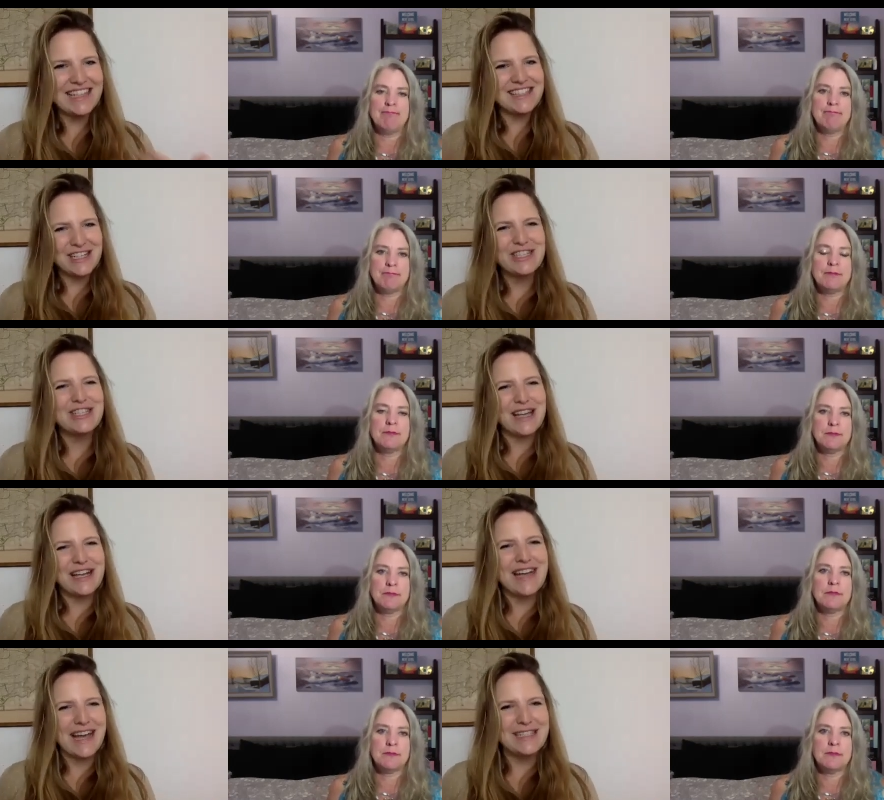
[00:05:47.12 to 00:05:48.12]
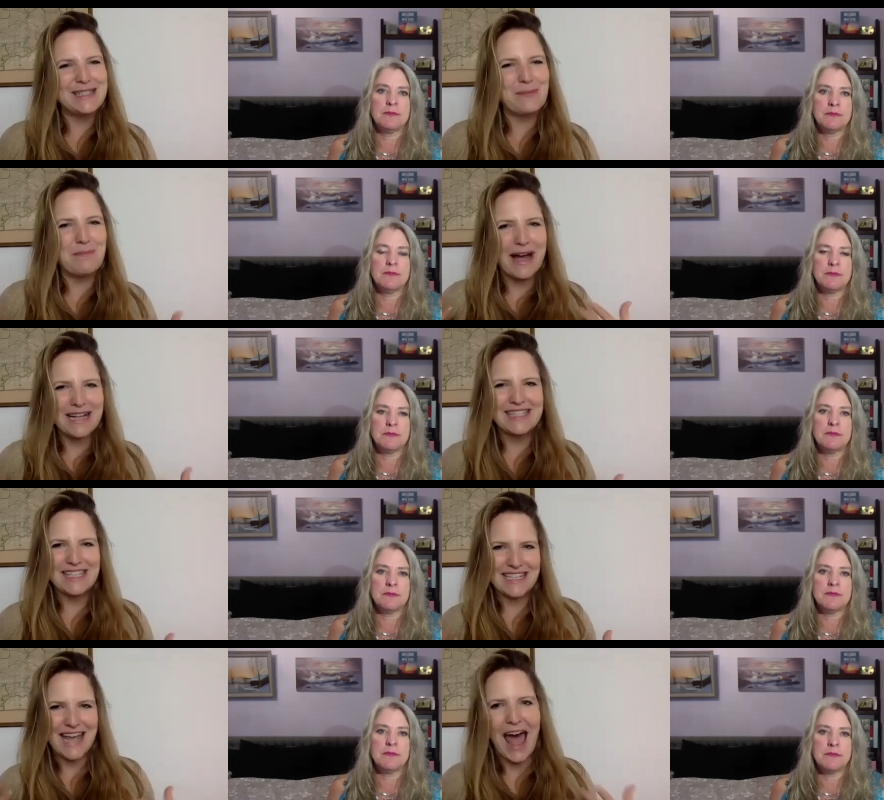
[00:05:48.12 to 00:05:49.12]
Speaker 1: that's such a, a nice
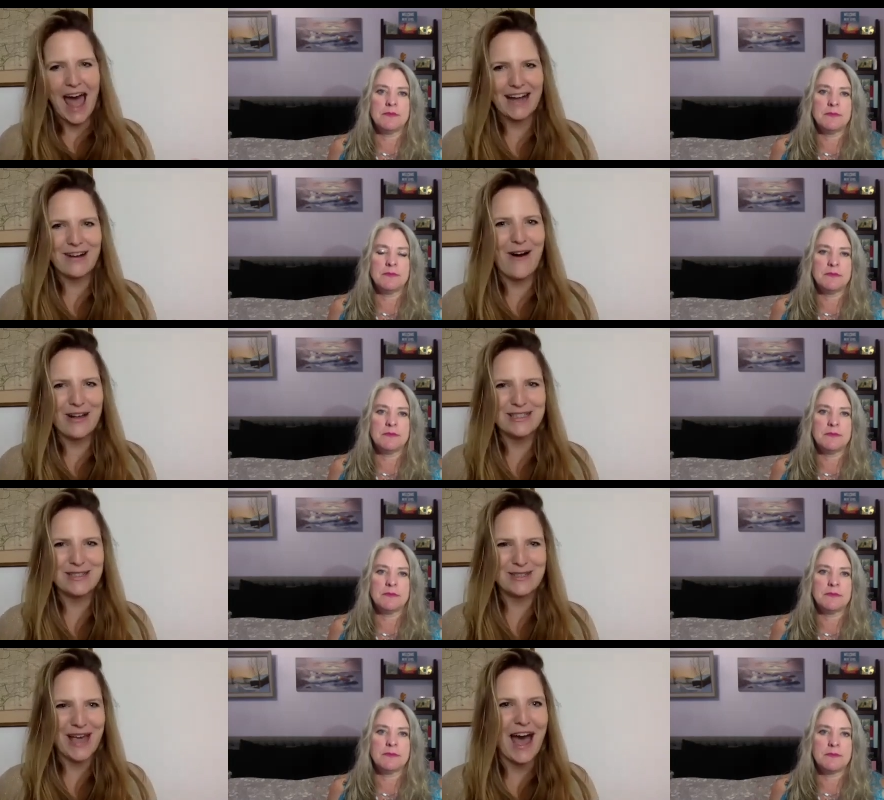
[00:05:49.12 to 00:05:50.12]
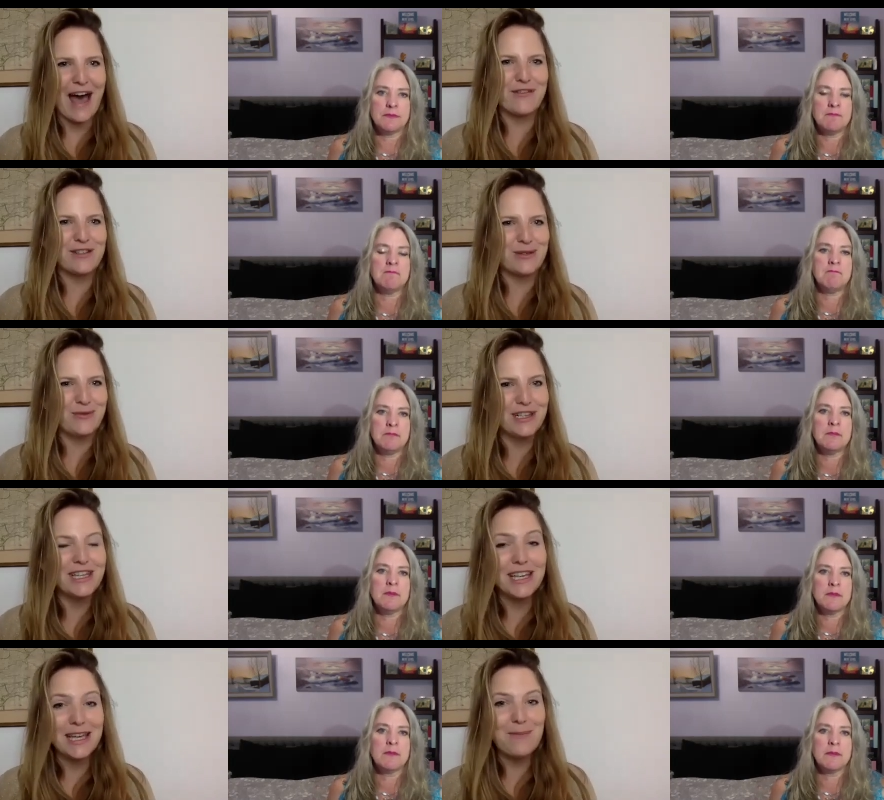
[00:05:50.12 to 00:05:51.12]
mindset hack also to have to
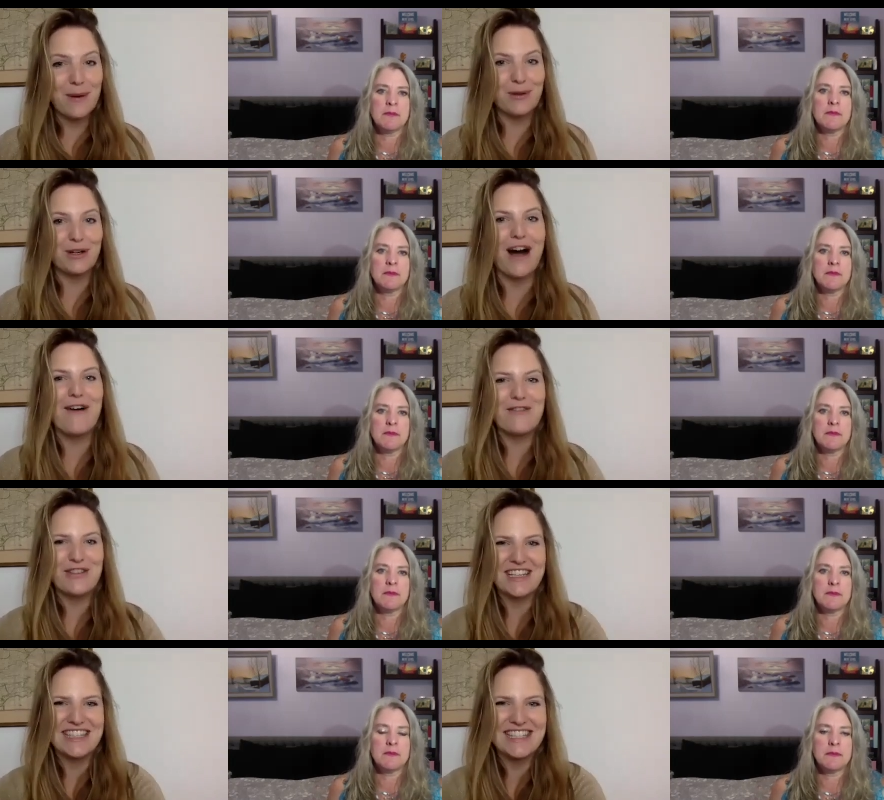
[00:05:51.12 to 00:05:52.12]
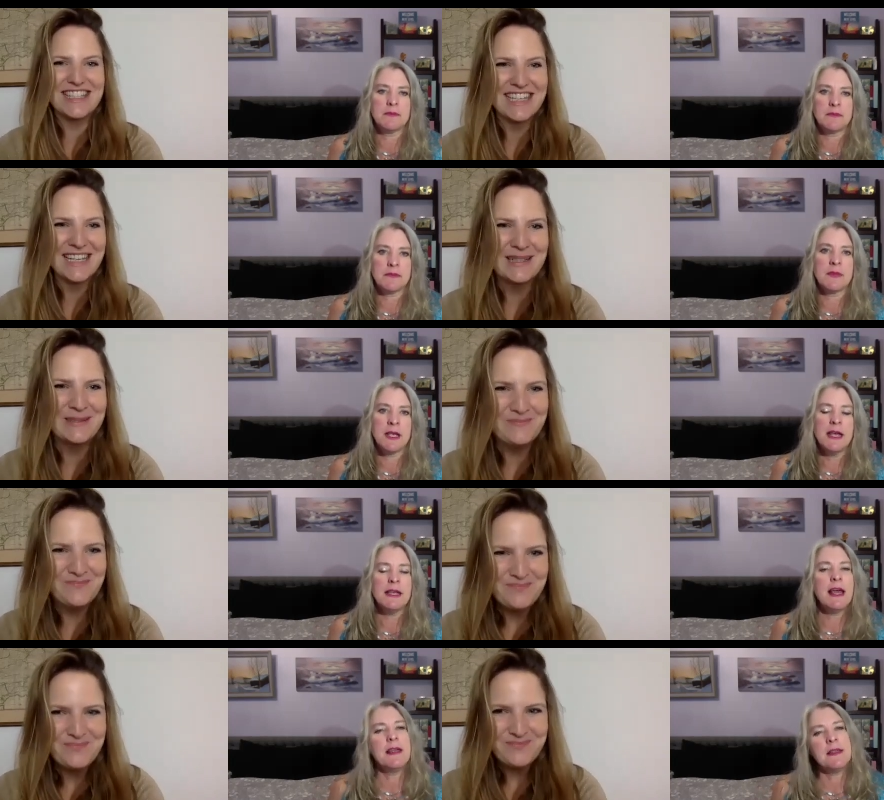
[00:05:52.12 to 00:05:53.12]
really keep up your confidence.
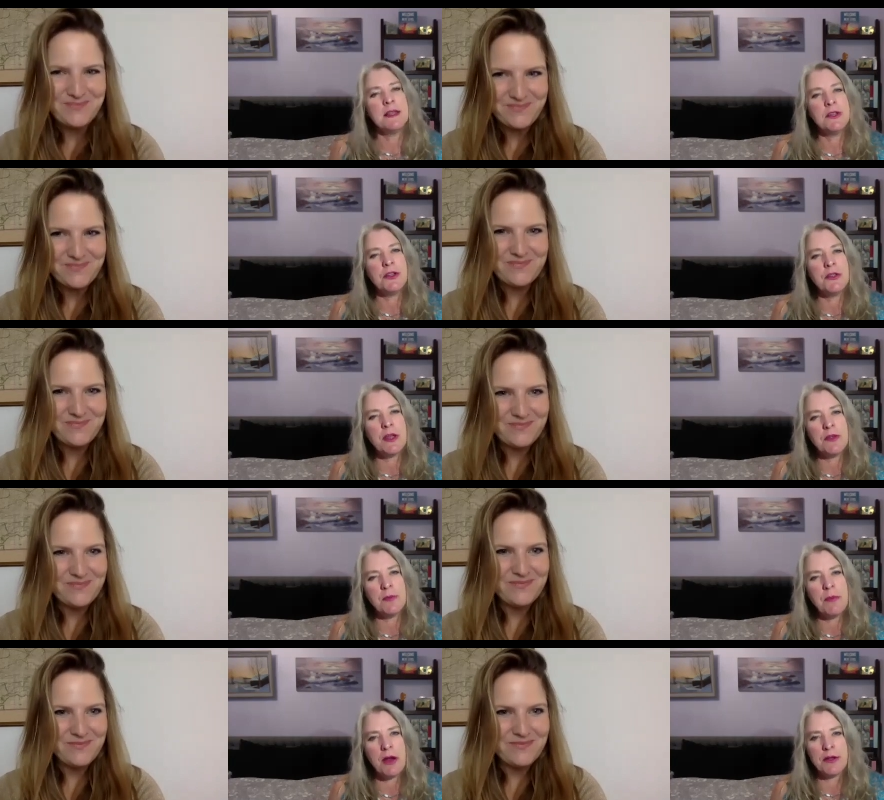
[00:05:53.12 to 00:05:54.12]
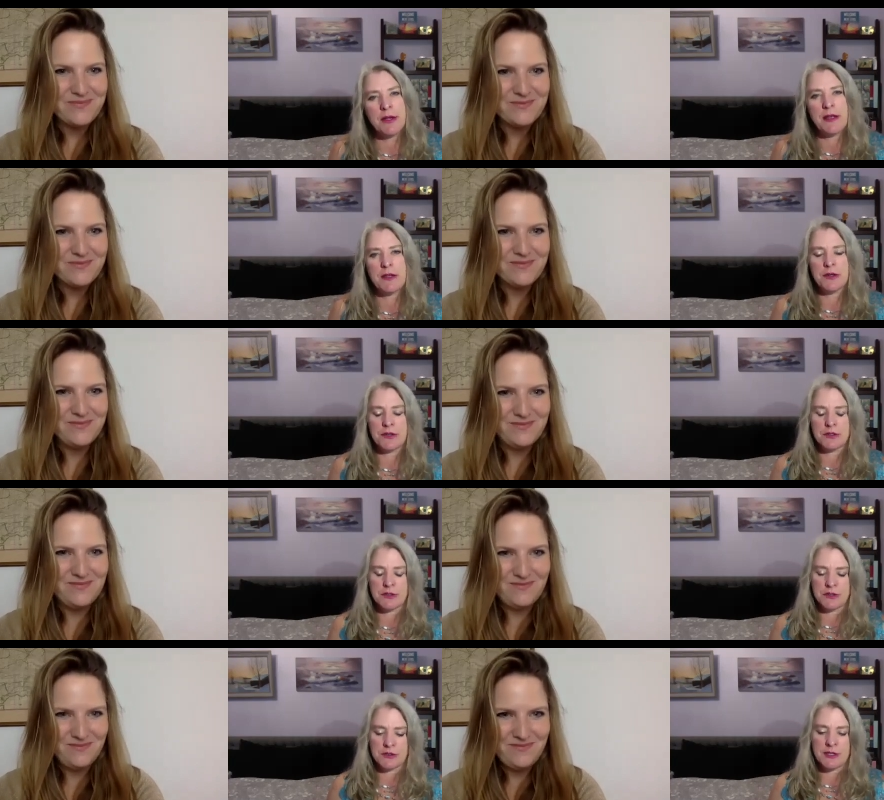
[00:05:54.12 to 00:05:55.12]
I
Speaker 2: think you know the other part. Now that you're
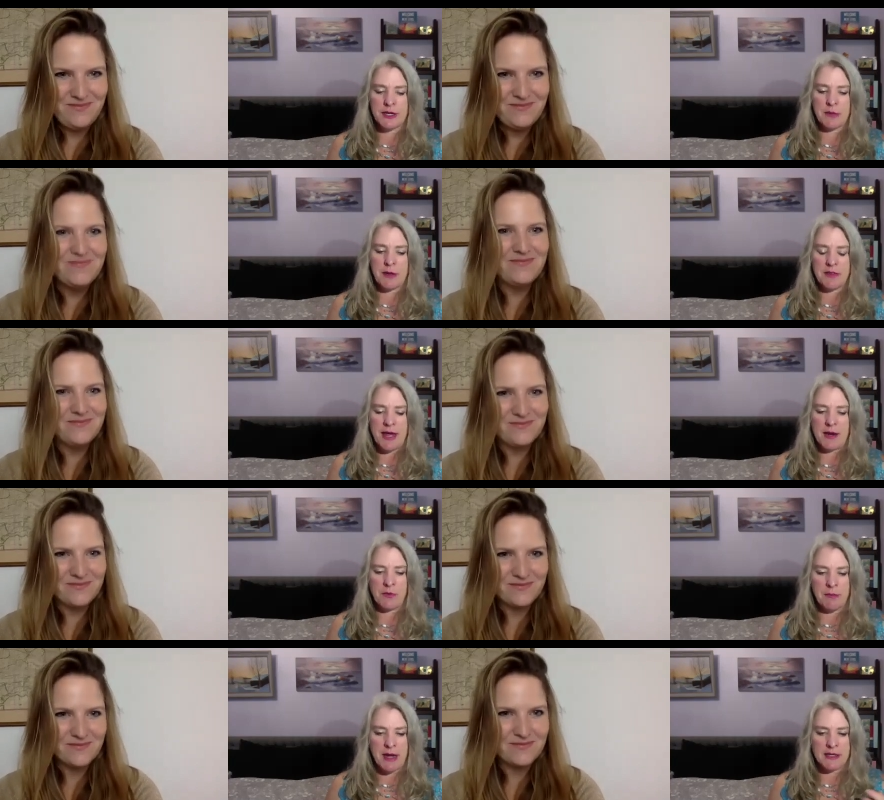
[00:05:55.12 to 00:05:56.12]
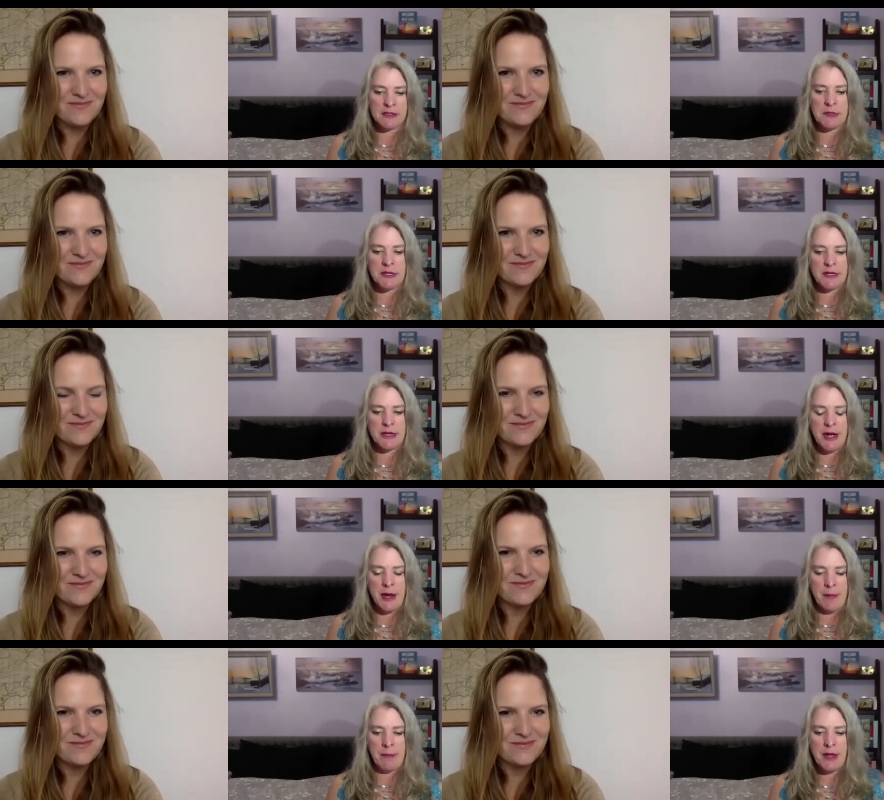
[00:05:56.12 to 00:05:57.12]
you're saying about that, reminds me.
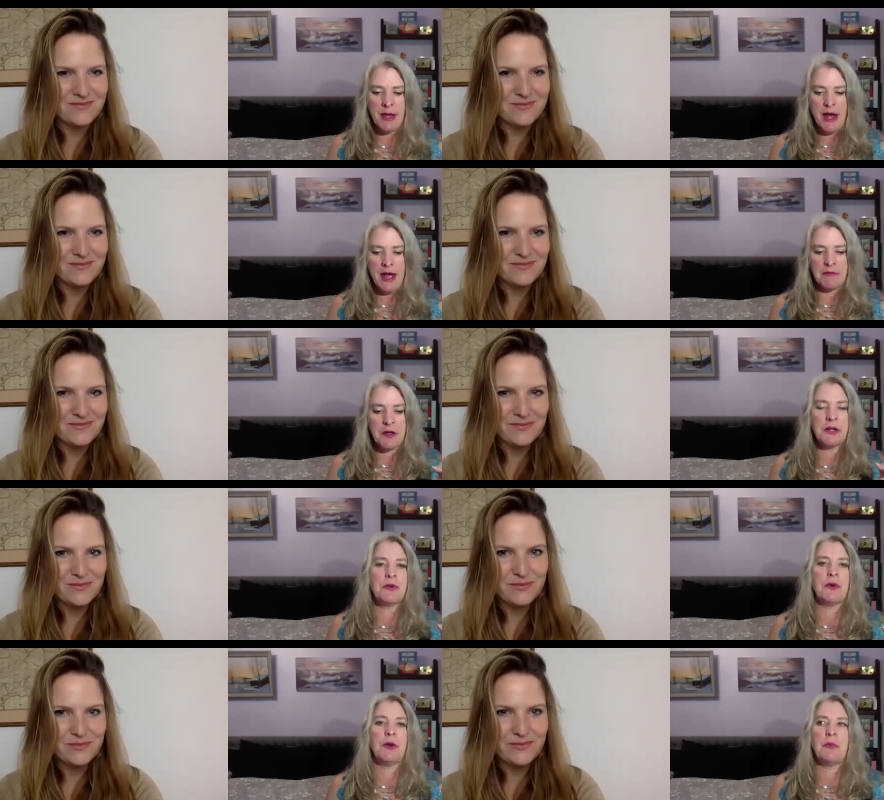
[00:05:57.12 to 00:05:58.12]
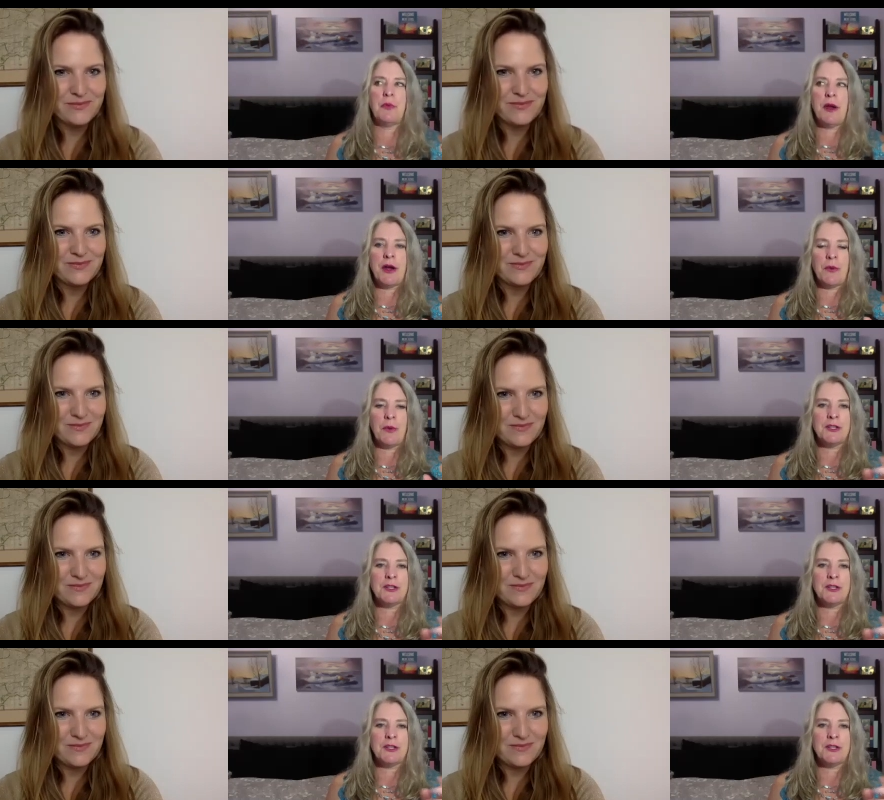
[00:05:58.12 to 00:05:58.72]
Um, I've got a group where we